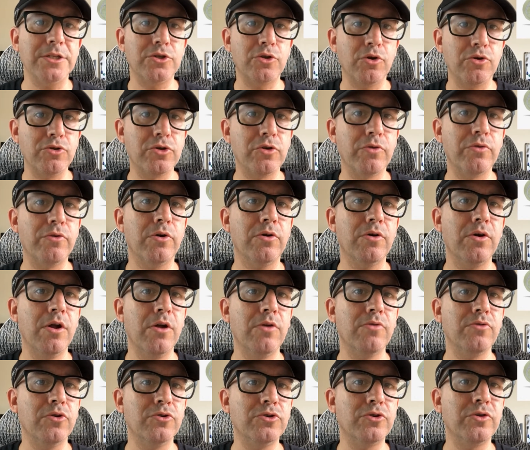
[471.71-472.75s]
Those are
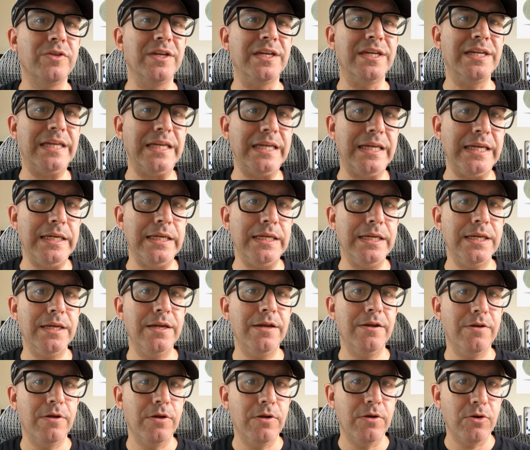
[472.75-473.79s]
the
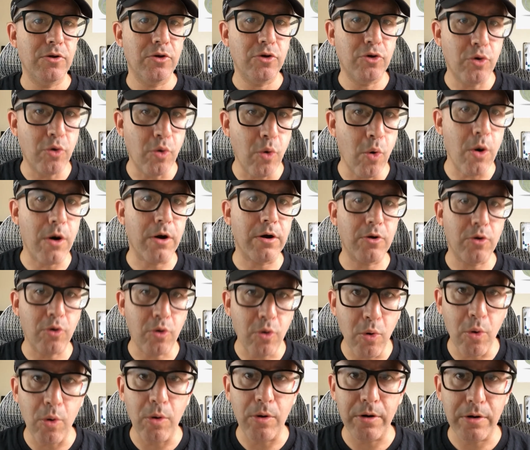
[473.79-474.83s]
key
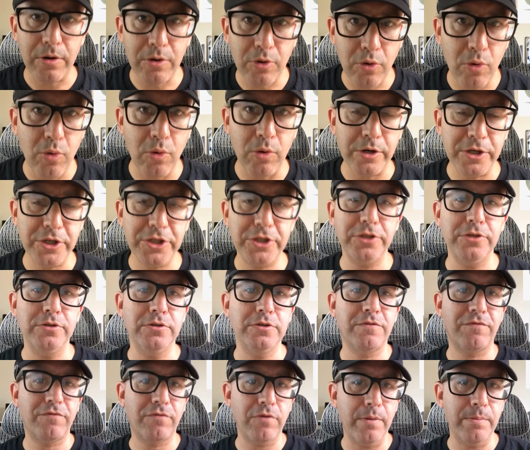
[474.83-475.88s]
core
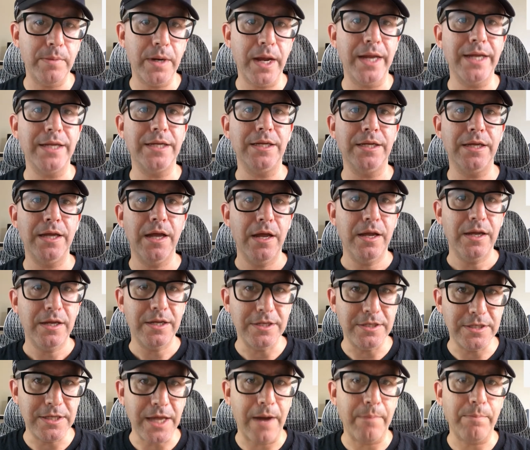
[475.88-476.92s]
shoes from Nike,
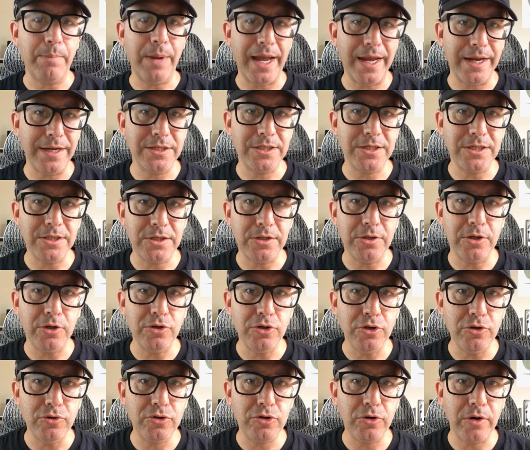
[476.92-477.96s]
is that Pegasus in the
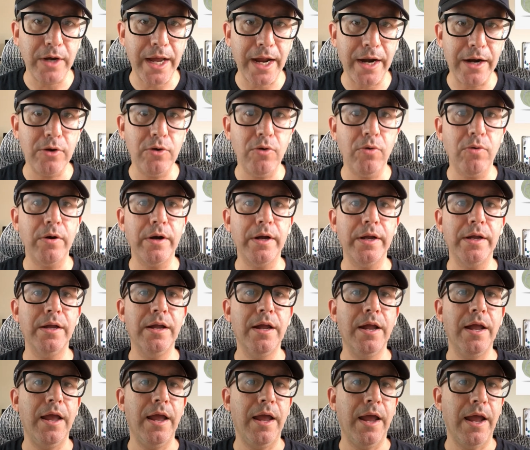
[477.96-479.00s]
neutral category,
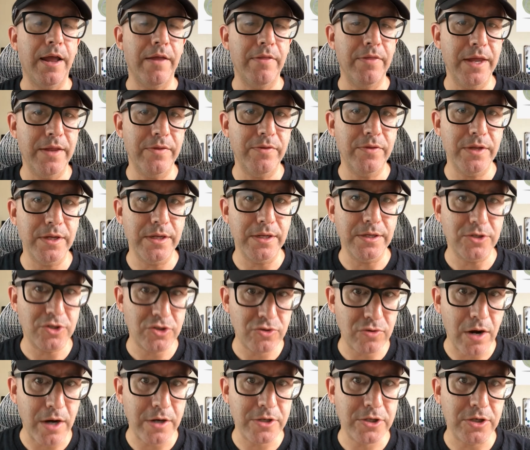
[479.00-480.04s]
and then the
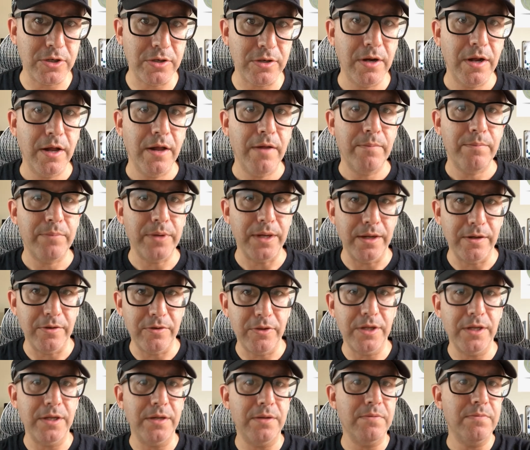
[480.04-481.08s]
Structure being the